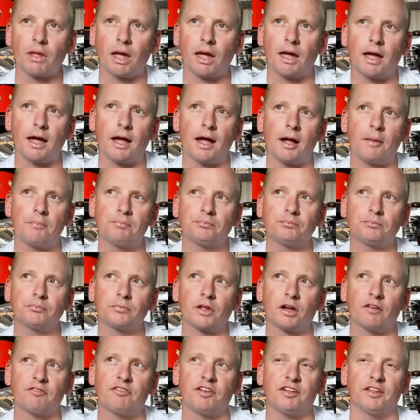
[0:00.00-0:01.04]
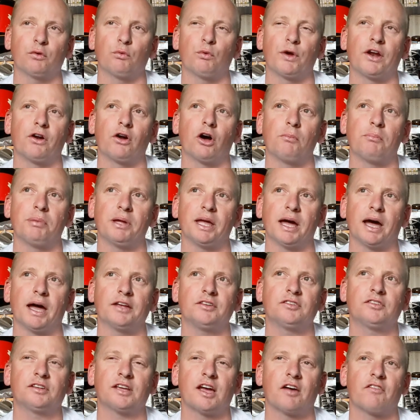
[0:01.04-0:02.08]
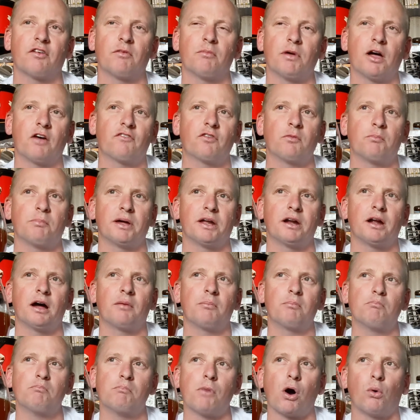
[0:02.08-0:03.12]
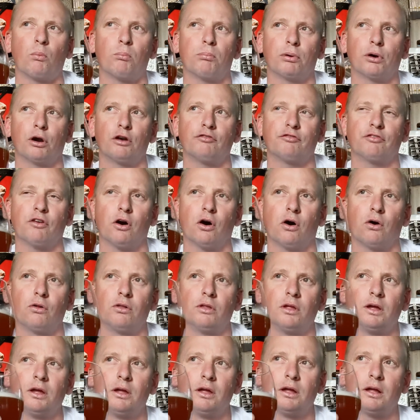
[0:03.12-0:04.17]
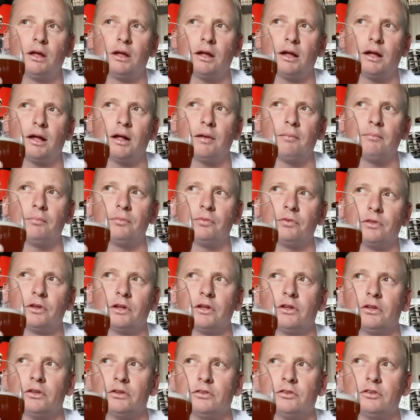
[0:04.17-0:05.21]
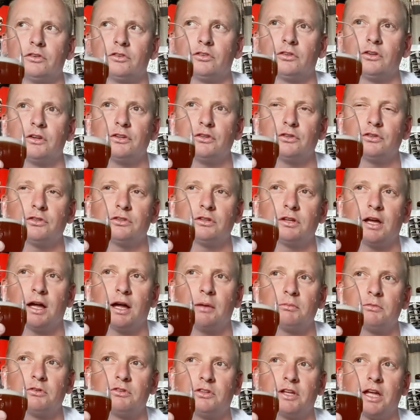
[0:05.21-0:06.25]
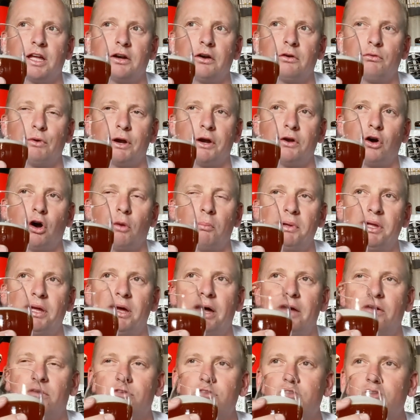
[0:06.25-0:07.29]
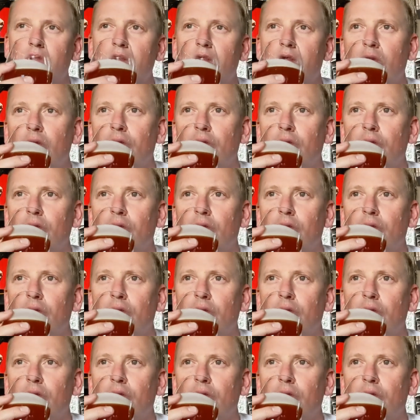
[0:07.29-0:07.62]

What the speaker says: I think the red IPAs have a better malt profile than just these standard red hoppy ales.